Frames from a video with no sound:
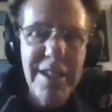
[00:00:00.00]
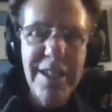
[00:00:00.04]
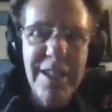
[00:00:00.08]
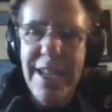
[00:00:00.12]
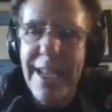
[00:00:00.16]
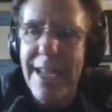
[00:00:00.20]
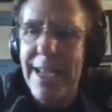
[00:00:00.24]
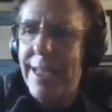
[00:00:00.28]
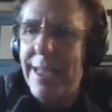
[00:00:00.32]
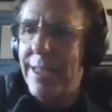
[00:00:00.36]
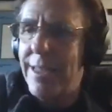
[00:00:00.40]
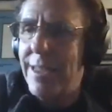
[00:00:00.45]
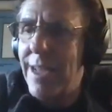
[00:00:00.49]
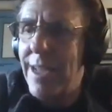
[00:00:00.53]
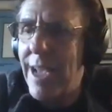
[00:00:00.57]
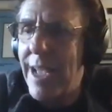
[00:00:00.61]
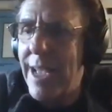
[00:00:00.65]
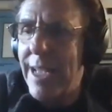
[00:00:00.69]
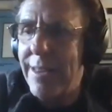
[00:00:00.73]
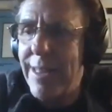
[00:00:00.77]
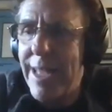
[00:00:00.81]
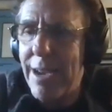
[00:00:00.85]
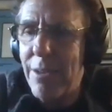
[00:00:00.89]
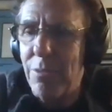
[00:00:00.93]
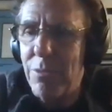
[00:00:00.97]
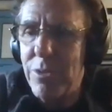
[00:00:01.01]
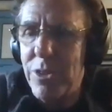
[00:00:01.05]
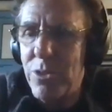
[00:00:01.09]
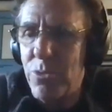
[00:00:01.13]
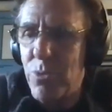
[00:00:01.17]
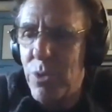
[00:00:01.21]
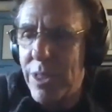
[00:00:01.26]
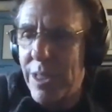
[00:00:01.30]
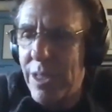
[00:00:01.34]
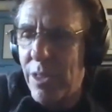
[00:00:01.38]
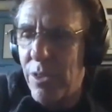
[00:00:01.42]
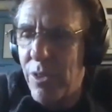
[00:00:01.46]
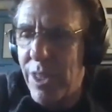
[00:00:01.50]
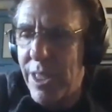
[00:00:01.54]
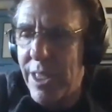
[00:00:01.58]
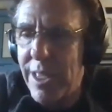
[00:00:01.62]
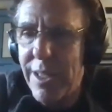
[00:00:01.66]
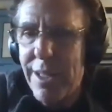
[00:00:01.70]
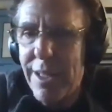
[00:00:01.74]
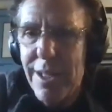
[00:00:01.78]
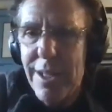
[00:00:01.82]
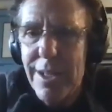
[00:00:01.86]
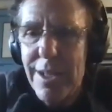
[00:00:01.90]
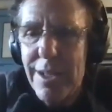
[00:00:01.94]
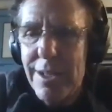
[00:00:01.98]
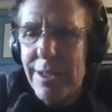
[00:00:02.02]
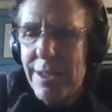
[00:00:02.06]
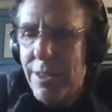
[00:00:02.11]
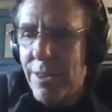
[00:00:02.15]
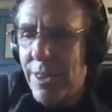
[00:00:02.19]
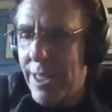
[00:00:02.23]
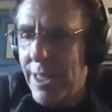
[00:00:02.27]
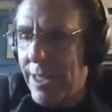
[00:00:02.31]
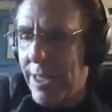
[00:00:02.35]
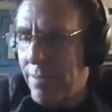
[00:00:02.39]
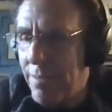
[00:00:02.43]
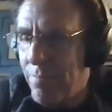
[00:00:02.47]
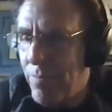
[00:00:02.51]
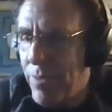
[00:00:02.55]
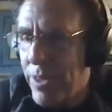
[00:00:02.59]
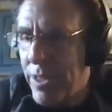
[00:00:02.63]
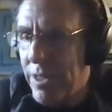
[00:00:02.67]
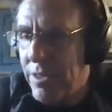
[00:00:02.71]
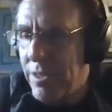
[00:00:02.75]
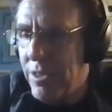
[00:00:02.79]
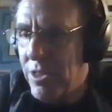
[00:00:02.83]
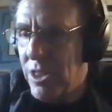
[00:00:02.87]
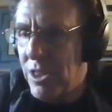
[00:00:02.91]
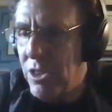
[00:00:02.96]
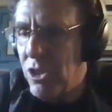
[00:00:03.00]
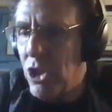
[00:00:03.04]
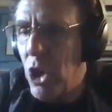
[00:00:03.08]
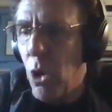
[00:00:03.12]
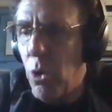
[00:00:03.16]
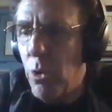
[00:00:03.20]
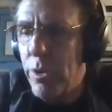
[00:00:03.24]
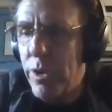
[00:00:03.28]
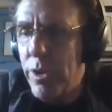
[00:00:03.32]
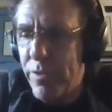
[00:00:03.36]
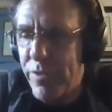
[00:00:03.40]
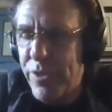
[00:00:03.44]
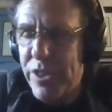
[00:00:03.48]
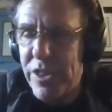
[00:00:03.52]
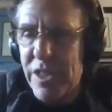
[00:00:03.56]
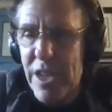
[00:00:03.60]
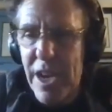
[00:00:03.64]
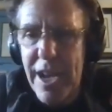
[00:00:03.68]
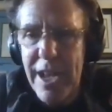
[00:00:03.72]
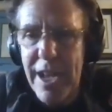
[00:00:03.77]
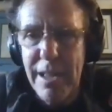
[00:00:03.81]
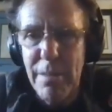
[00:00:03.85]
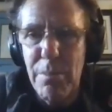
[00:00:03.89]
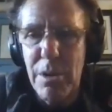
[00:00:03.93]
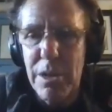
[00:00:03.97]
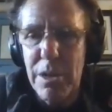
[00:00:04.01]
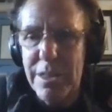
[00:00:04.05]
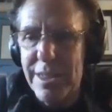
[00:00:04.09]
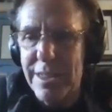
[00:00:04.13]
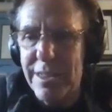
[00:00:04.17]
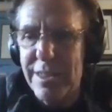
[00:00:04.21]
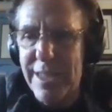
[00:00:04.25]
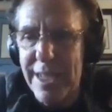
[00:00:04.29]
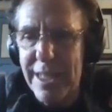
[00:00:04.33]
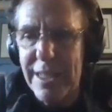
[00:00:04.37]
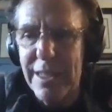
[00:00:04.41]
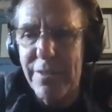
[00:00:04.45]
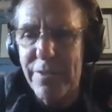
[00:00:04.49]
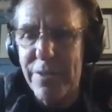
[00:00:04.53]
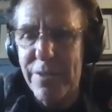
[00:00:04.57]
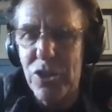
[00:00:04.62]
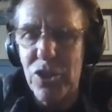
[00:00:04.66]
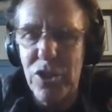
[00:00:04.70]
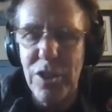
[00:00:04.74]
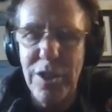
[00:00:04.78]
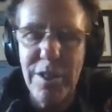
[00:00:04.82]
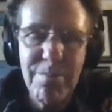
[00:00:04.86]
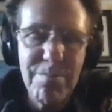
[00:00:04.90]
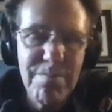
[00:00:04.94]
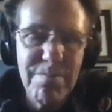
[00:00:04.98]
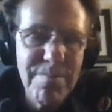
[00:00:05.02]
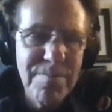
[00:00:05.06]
and and that was really the the, the, the tone of the time on, in television.